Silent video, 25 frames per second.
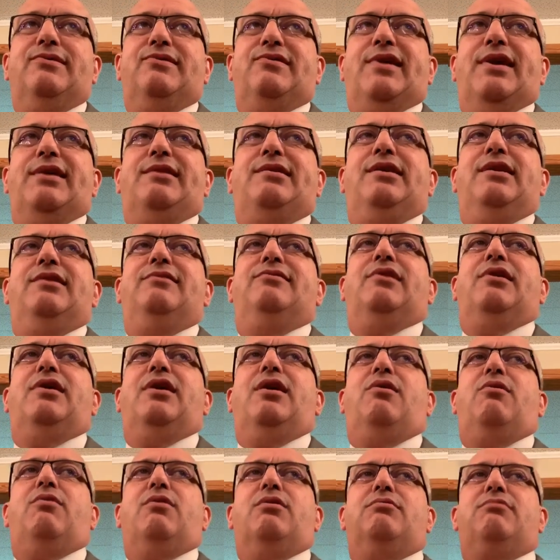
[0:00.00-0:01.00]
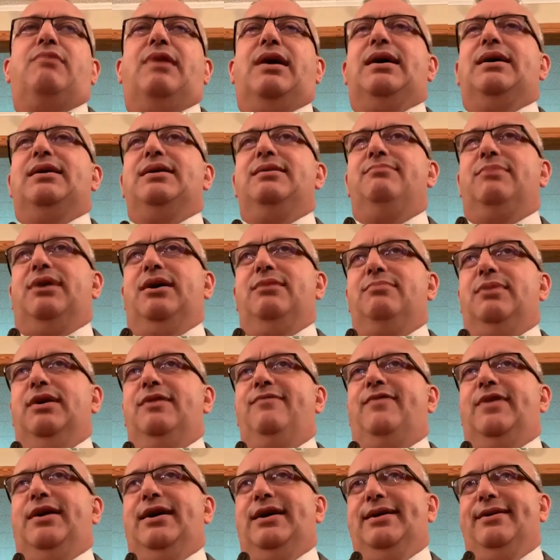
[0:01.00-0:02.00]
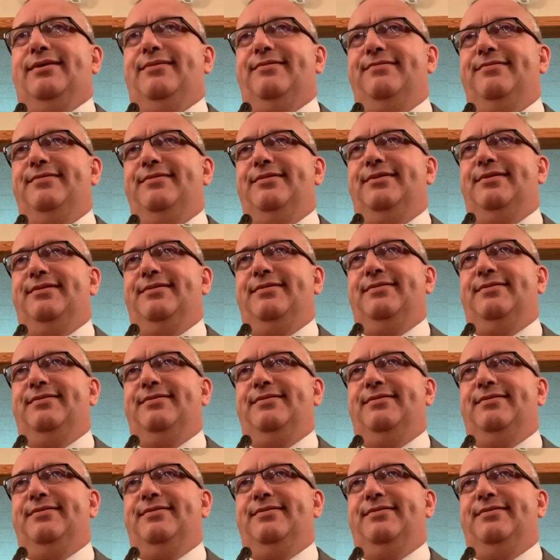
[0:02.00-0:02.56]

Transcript: Seek ye the Lord while he may be found.